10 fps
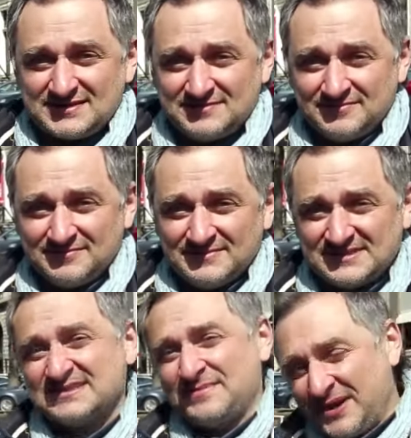Therefore,
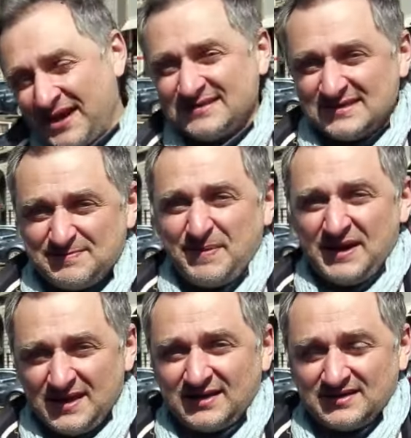the next time you
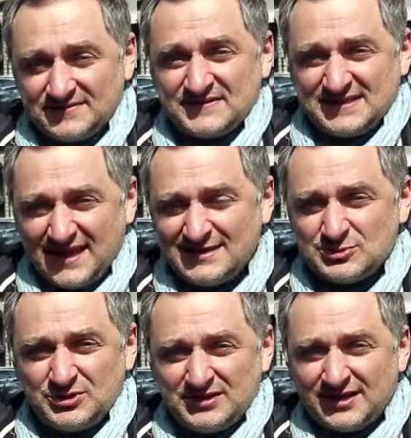come to the capital
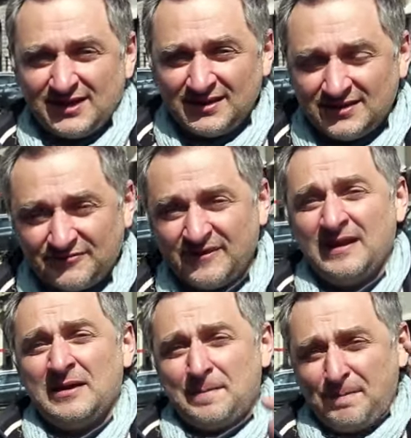of the Netherlands,
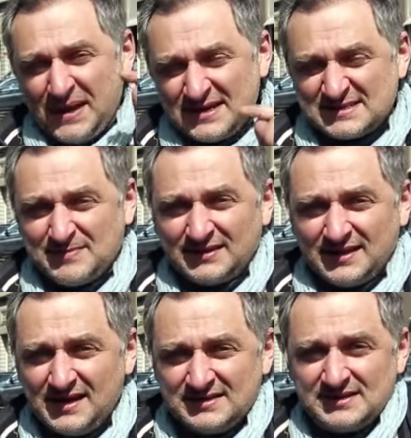watch this part of
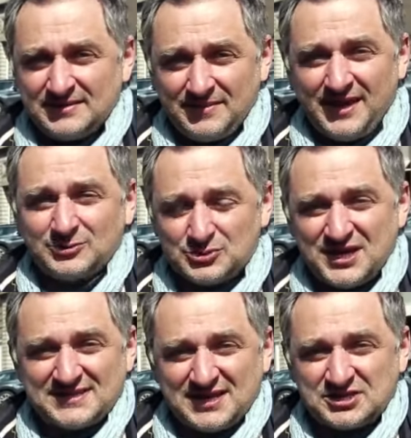our program again.
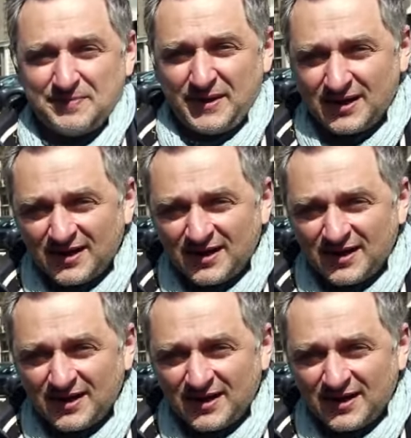Clear?